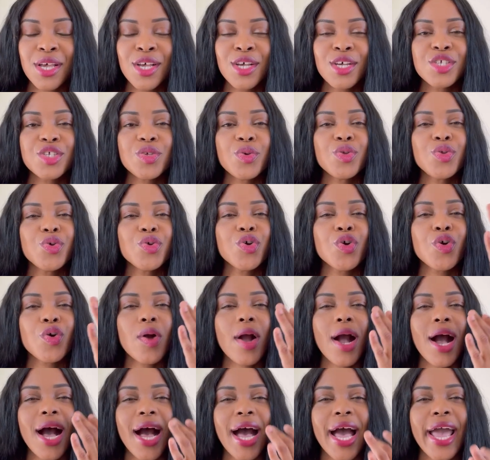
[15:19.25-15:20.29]
So when you
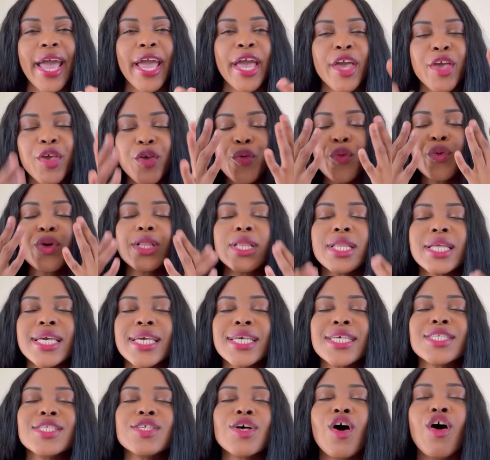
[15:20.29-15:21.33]
cry, you
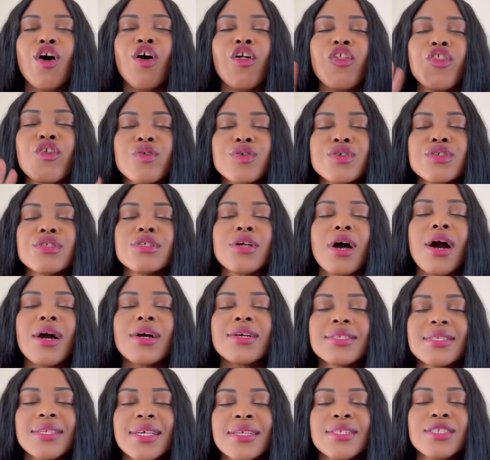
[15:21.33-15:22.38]
release all those
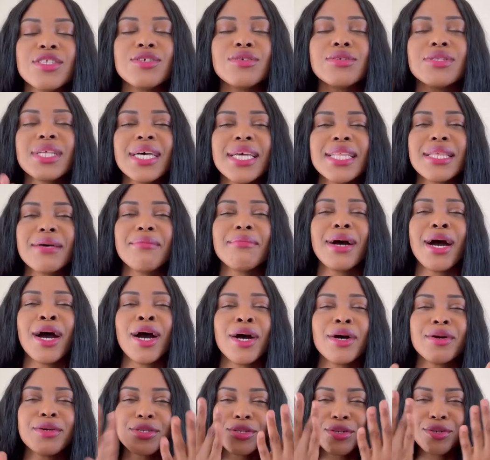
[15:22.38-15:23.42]
toxins, you let them
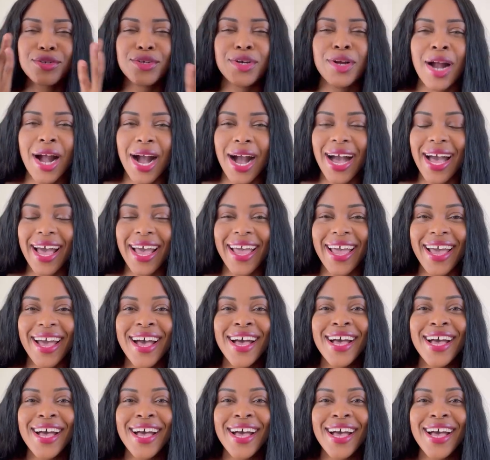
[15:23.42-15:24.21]
out, you cry.